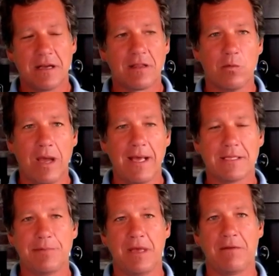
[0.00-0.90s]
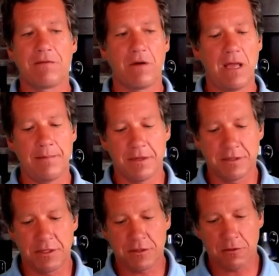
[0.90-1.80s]
Like, the way it's being framed is
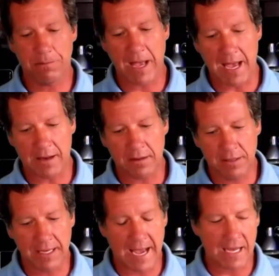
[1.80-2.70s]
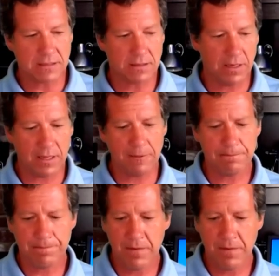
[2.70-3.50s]
just so patently gaslighting.